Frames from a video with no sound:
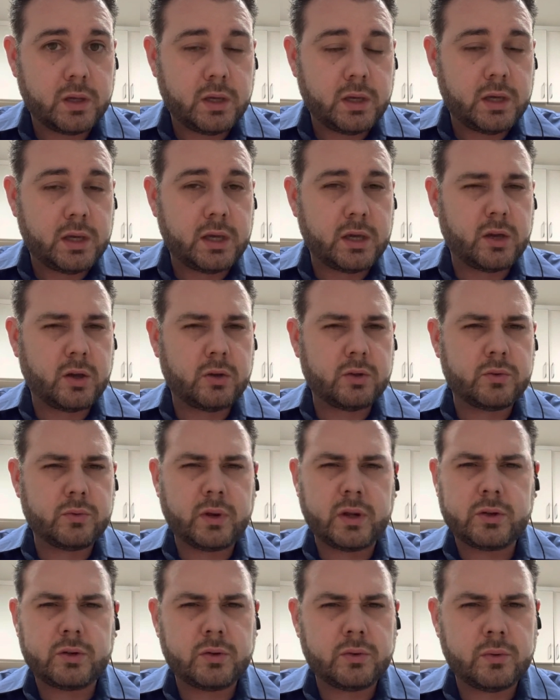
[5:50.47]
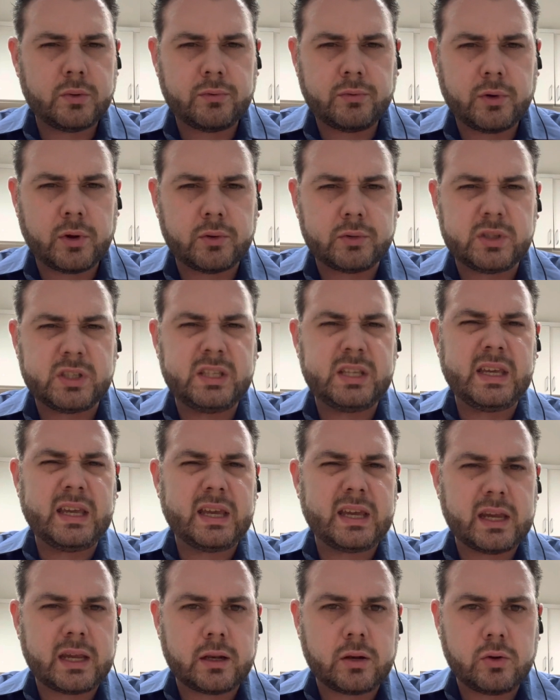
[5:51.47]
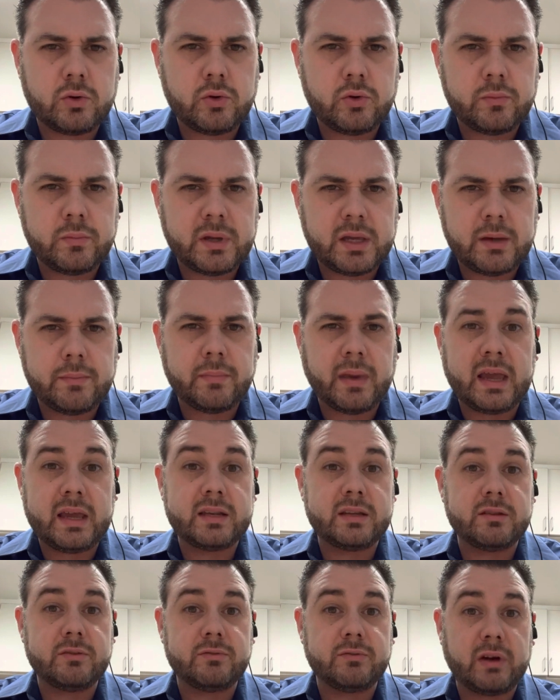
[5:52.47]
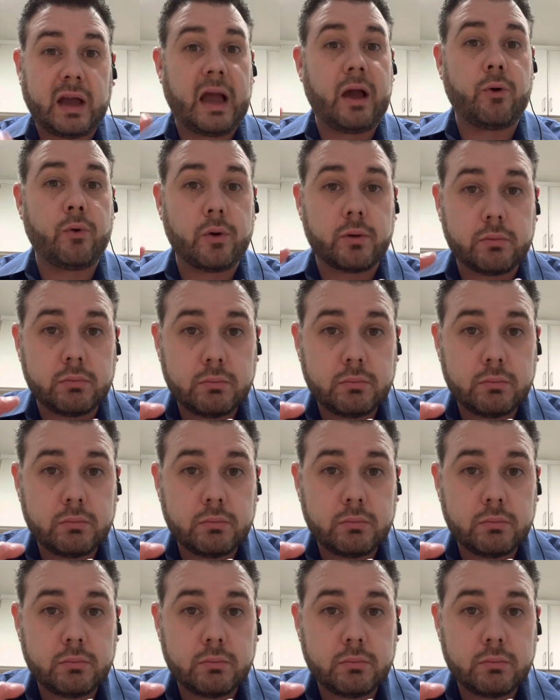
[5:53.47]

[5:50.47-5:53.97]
He goes around to and fro seeking whom he may devour.